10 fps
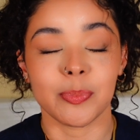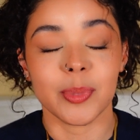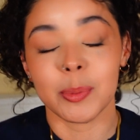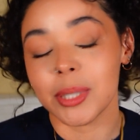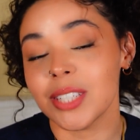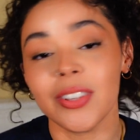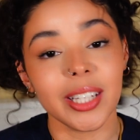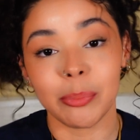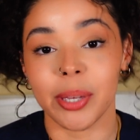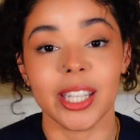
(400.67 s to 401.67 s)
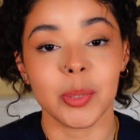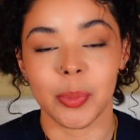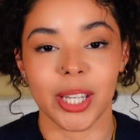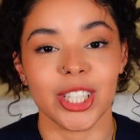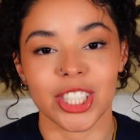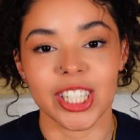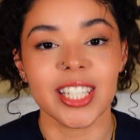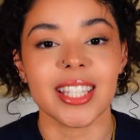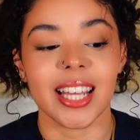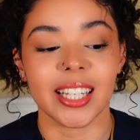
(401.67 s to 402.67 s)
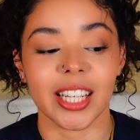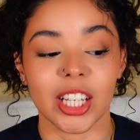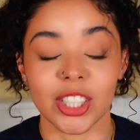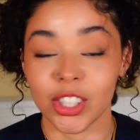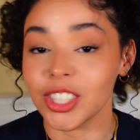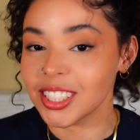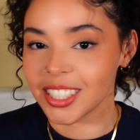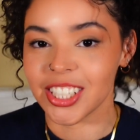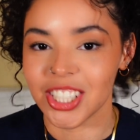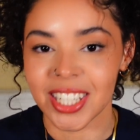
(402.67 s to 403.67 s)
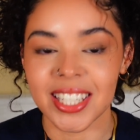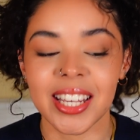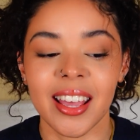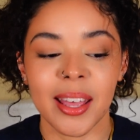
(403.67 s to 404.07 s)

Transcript: specifically picked pictures that like look delicious,